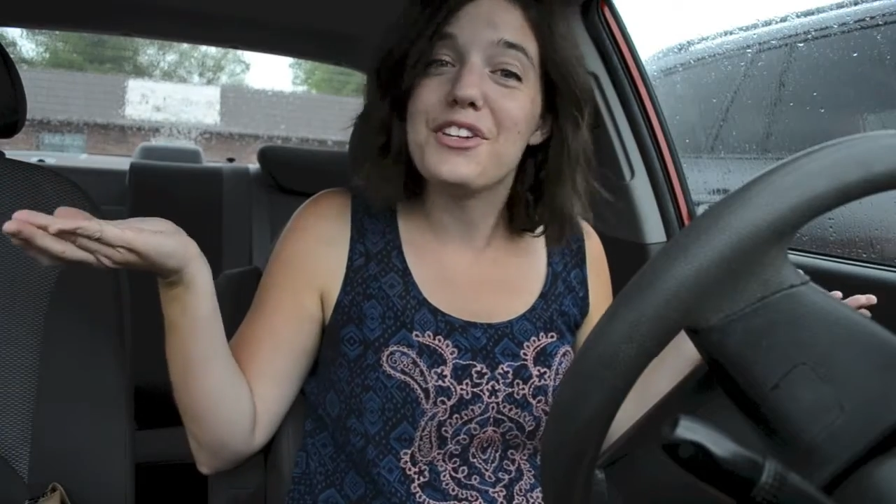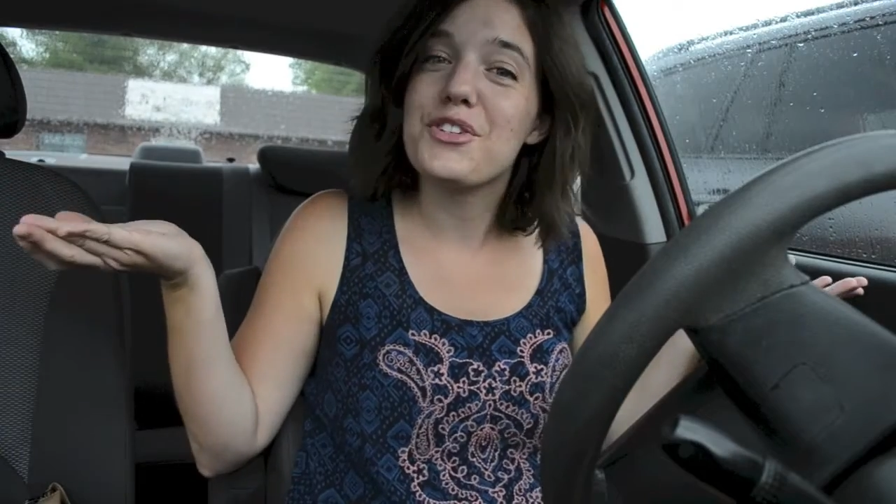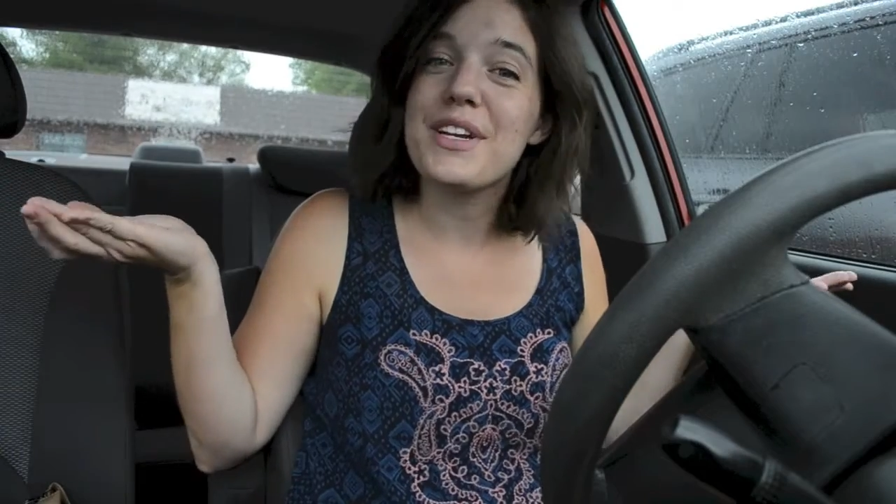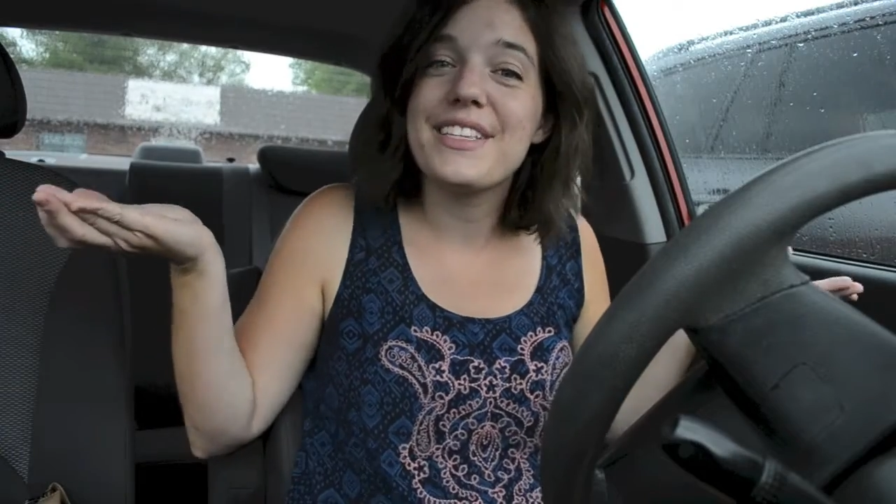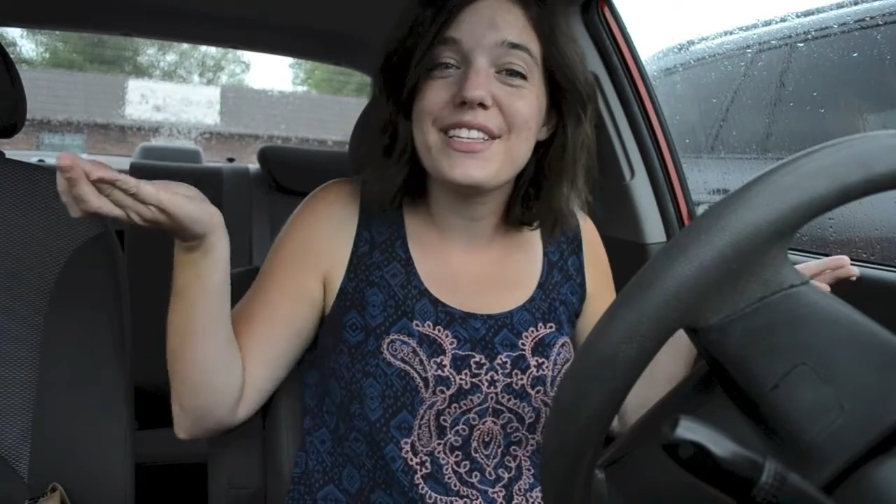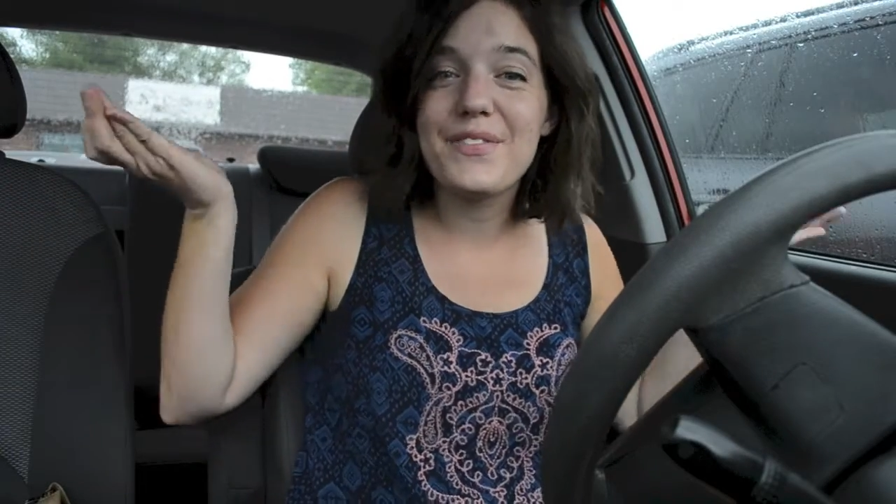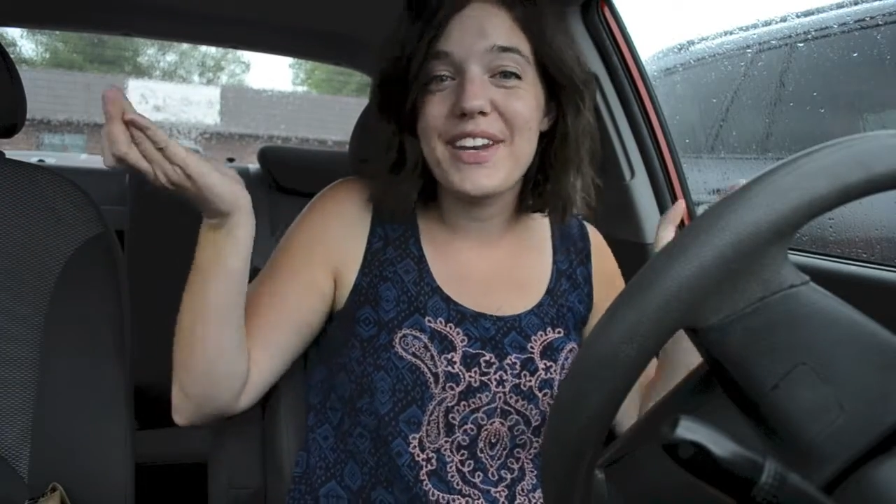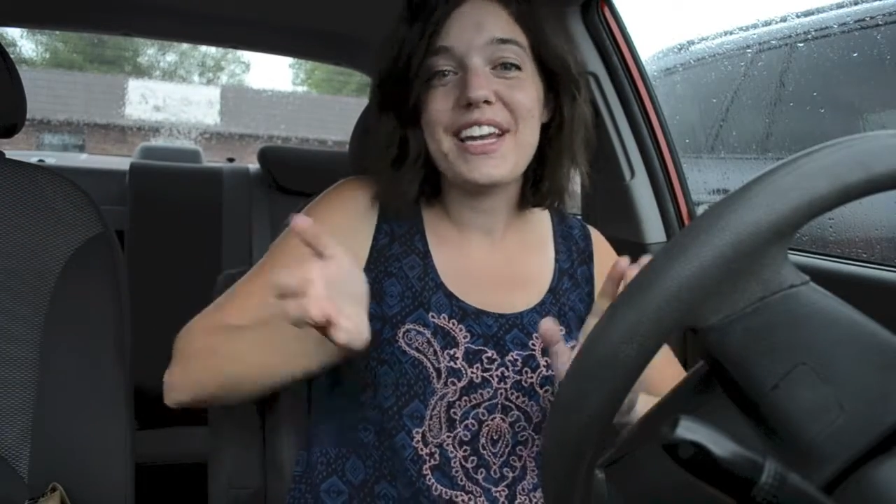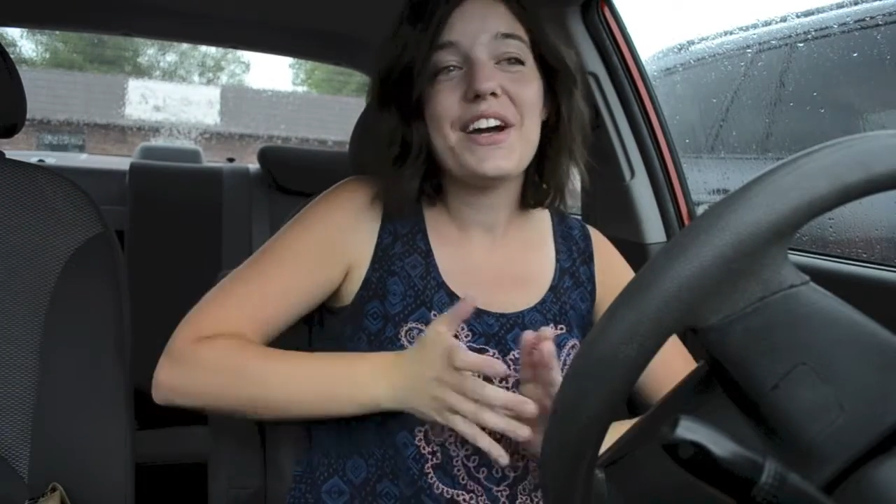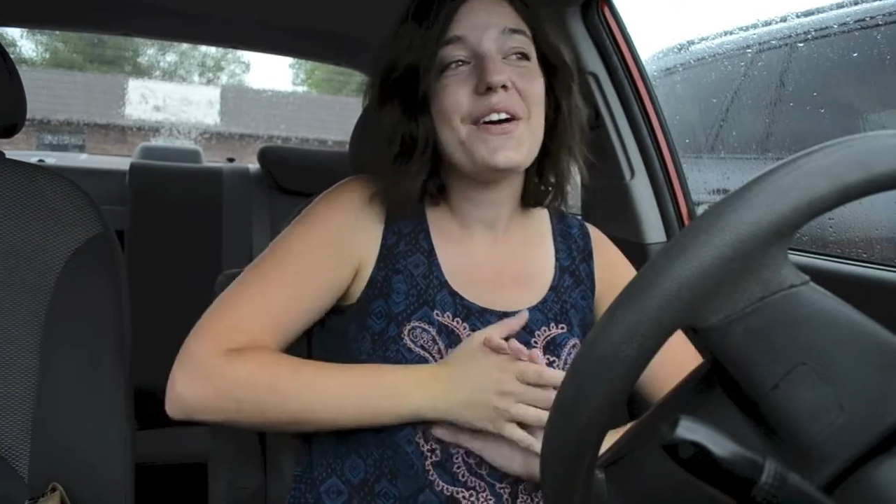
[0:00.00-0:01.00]
enjoyed this
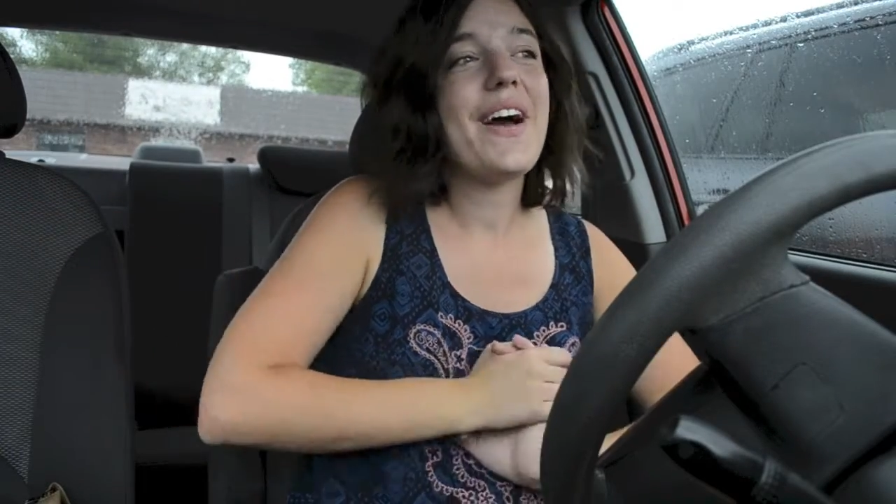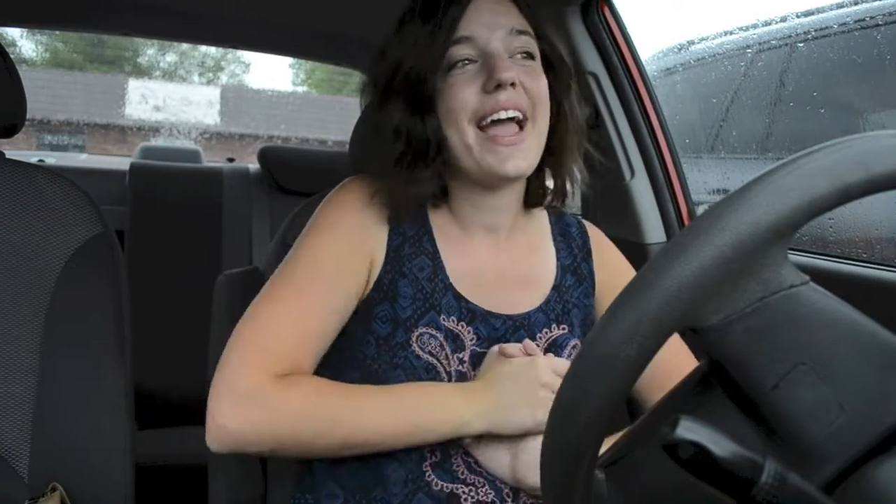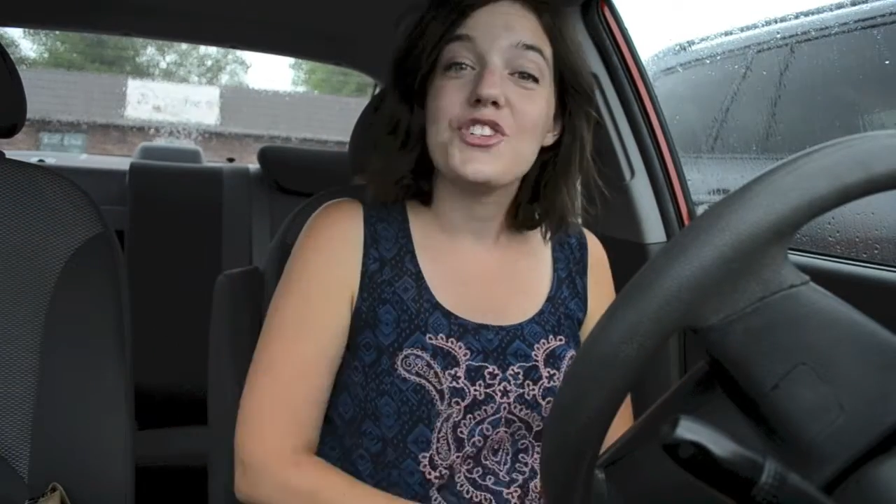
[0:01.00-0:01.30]
video.